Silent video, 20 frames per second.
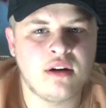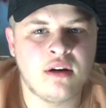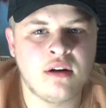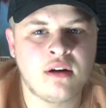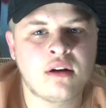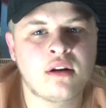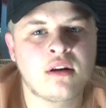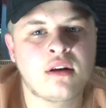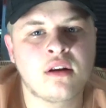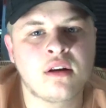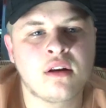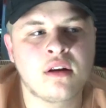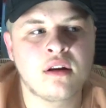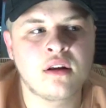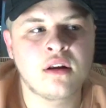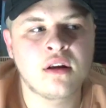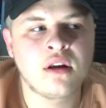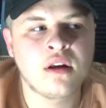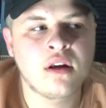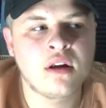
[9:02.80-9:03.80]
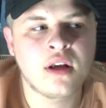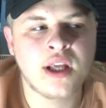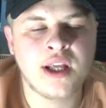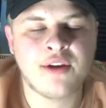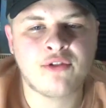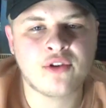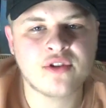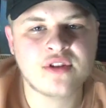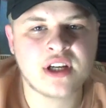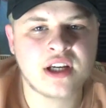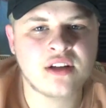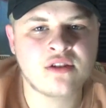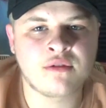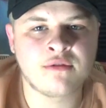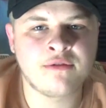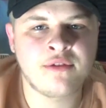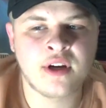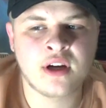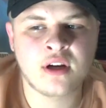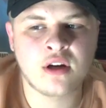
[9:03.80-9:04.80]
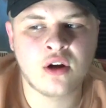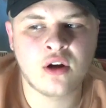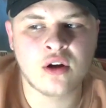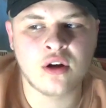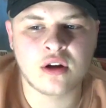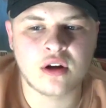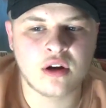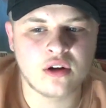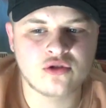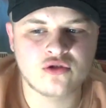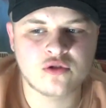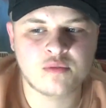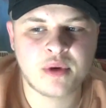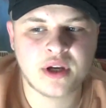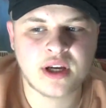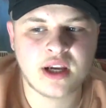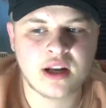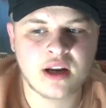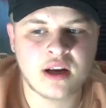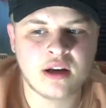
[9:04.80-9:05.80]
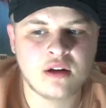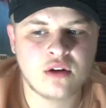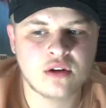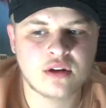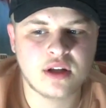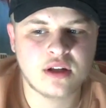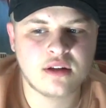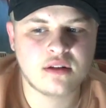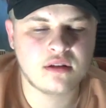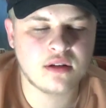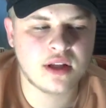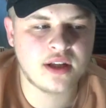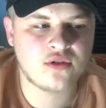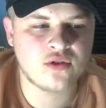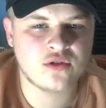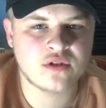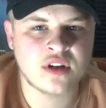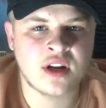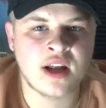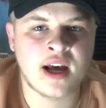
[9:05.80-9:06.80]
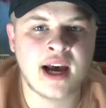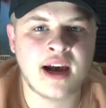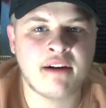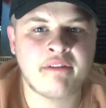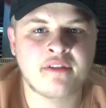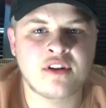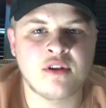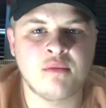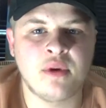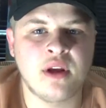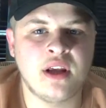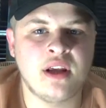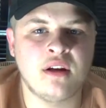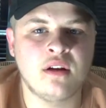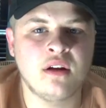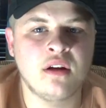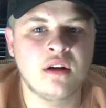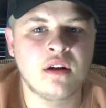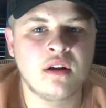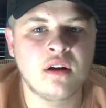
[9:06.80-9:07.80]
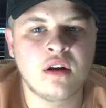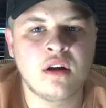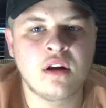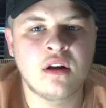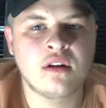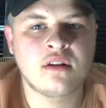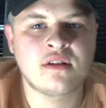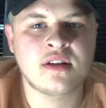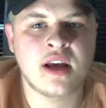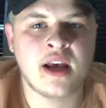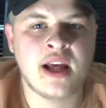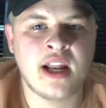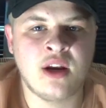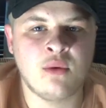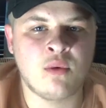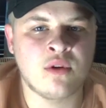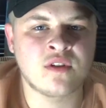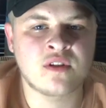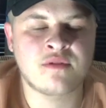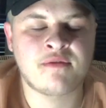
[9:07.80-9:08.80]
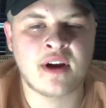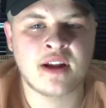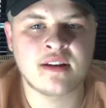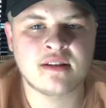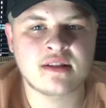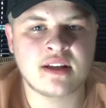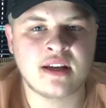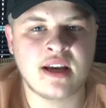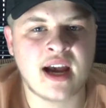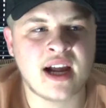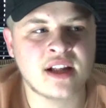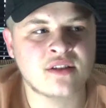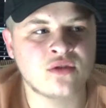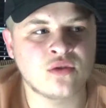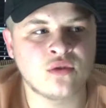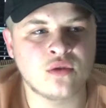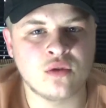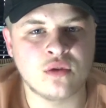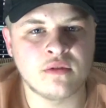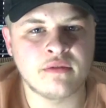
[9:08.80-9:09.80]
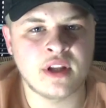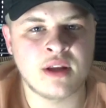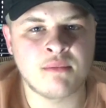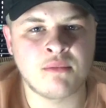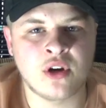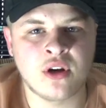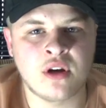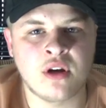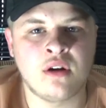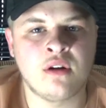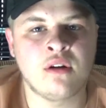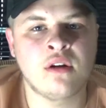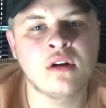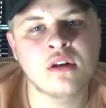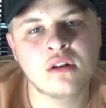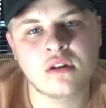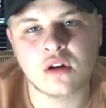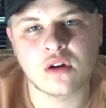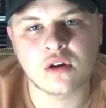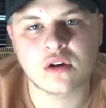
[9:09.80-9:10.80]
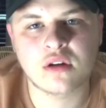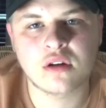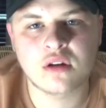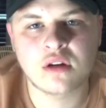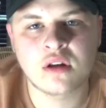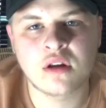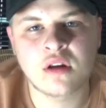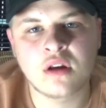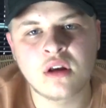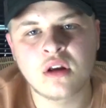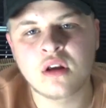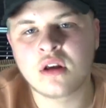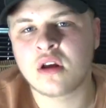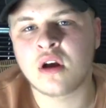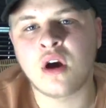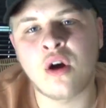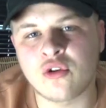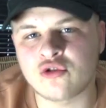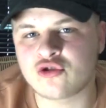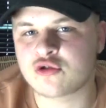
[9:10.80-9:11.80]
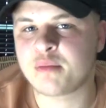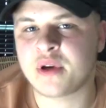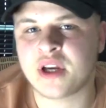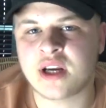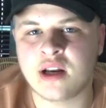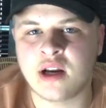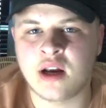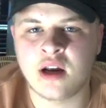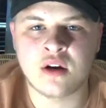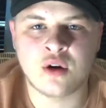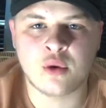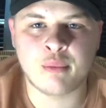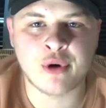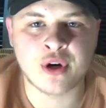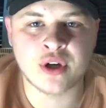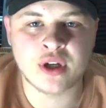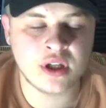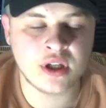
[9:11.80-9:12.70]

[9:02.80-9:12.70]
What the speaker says: don't. If I see something I like, I'll just pick it out. Like, it doesn't have to be to anyone's fancy at all other than my own. Like, I'll just pick it out and I'll buy